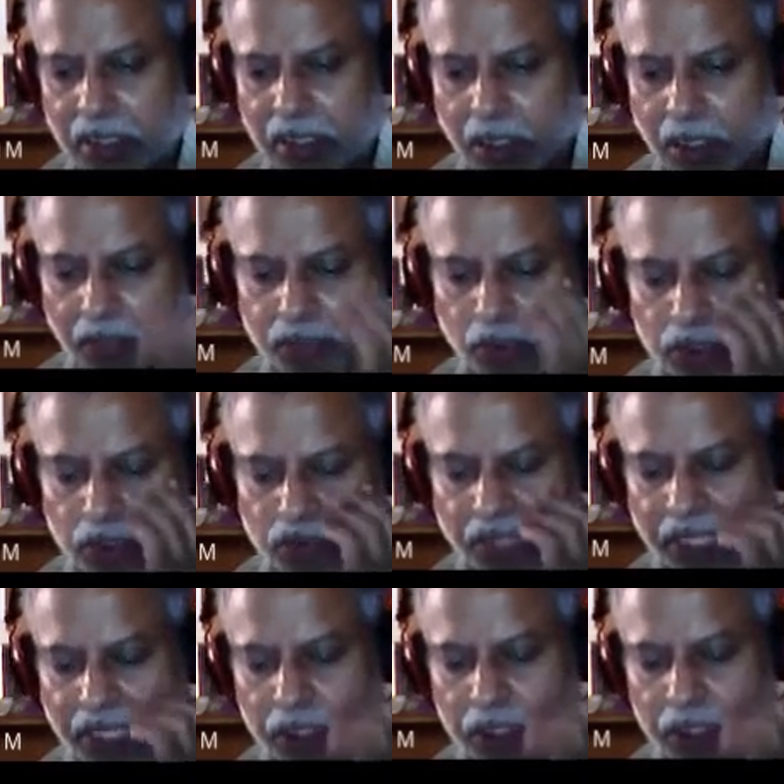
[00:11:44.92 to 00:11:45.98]
of those
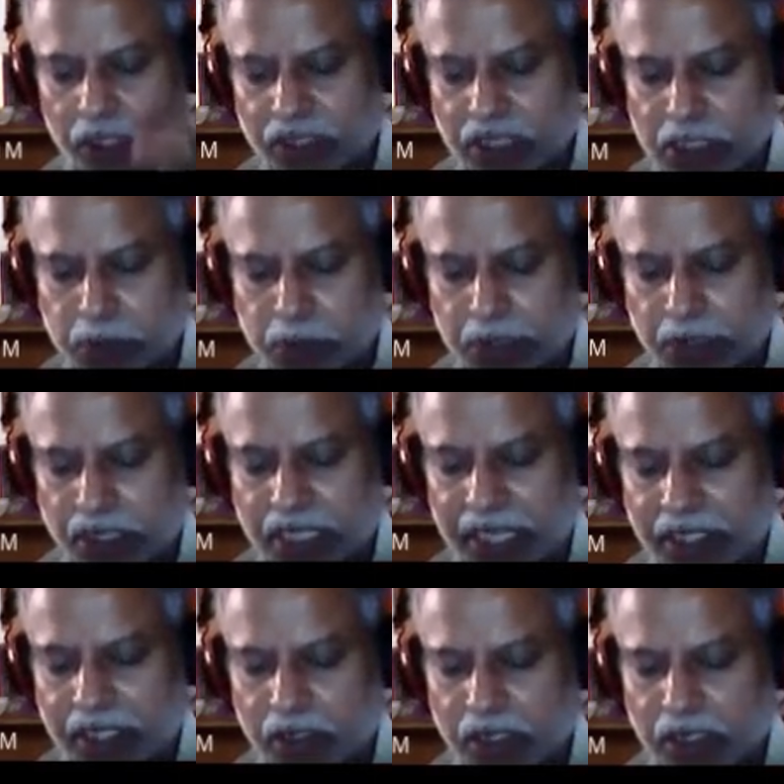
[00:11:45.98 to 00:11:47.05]
values with respect to the
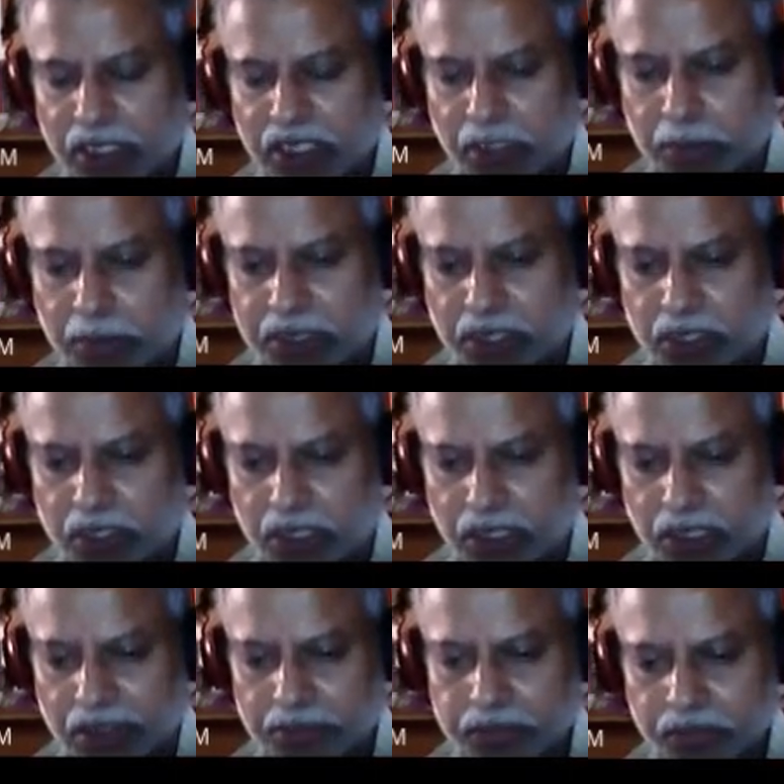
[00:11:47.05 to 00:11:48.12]
accuracy and
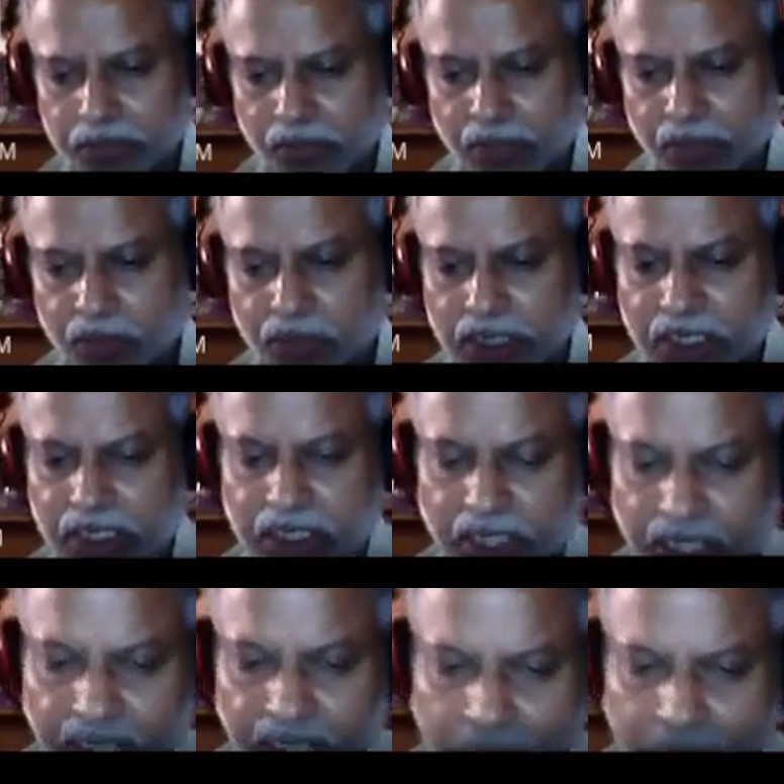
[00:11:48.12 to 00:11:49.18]
precision within the
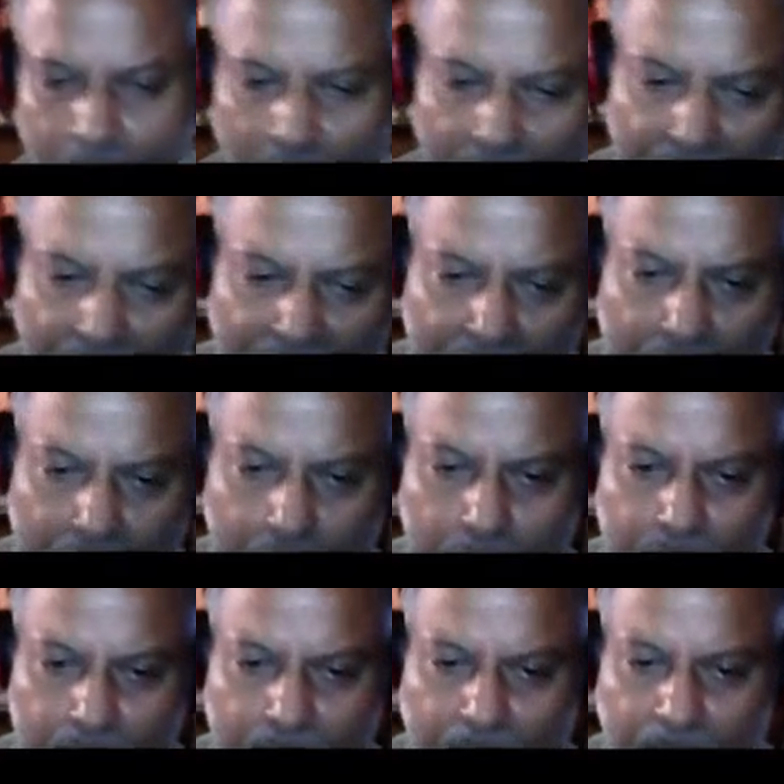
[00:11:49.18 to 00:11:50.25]
range you are trying to
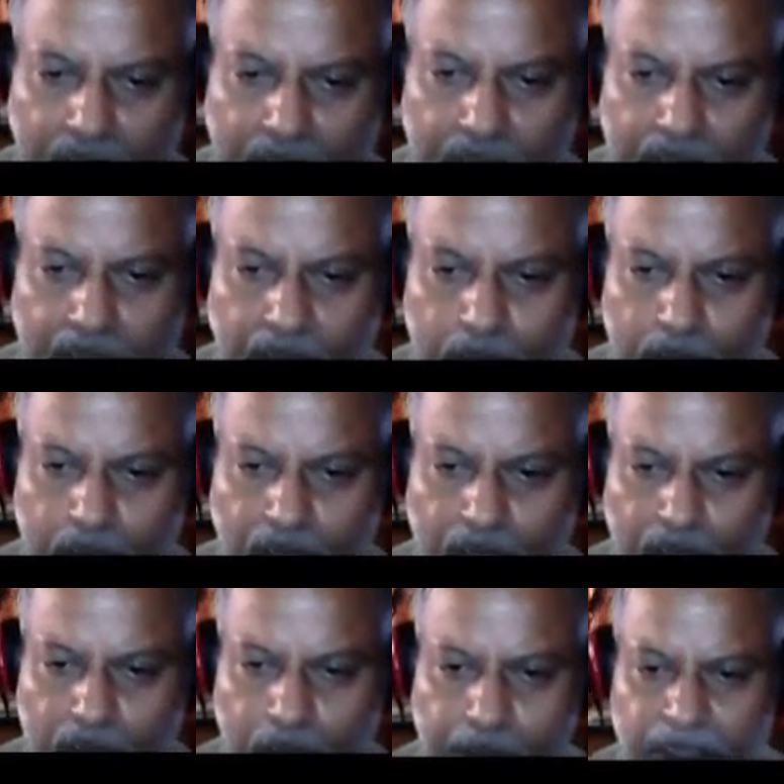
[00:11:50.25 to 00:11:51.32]
use, that should
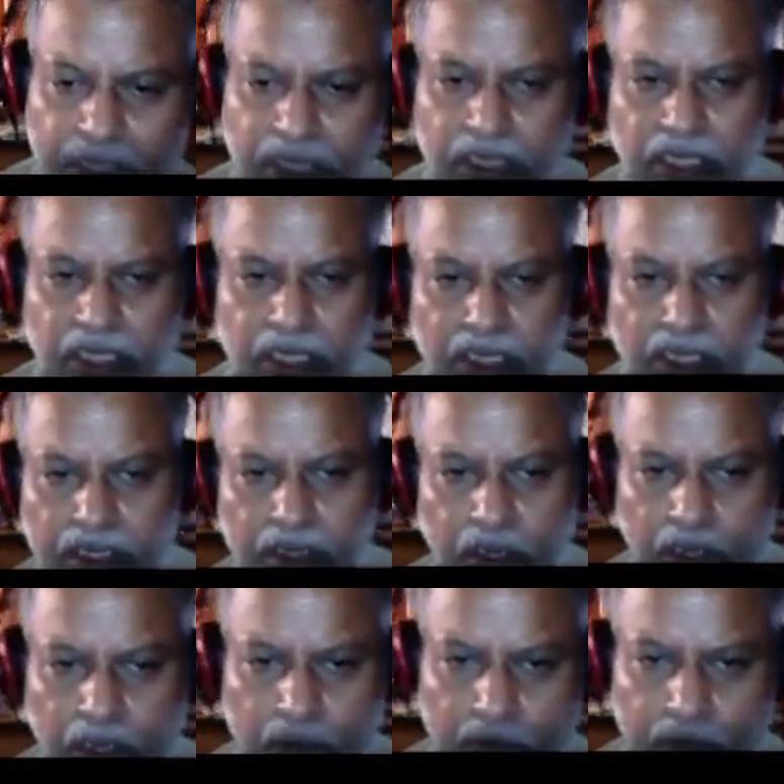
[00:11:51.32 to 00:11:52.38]
also be taken into
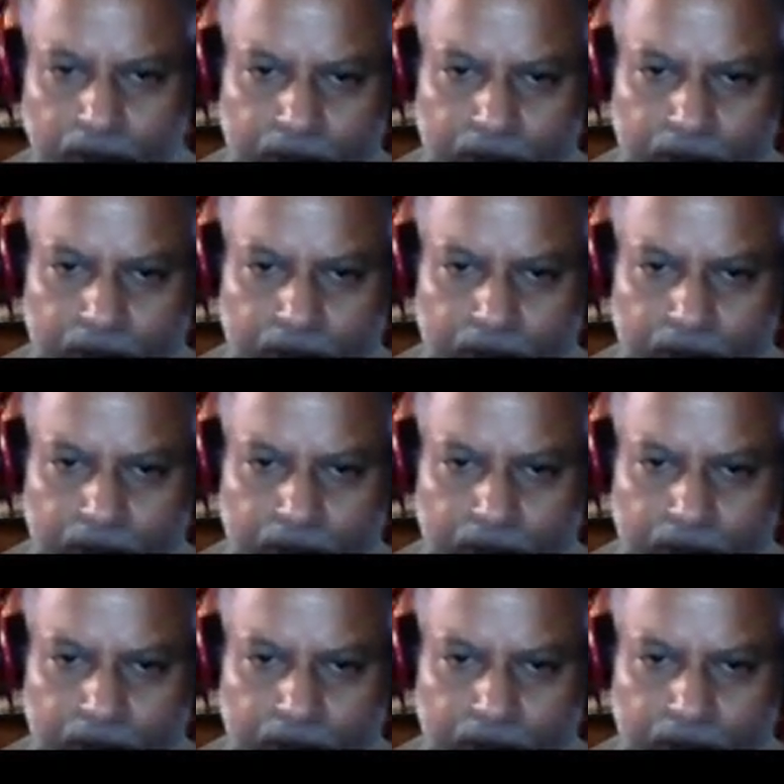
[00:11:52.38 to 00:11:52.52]
account.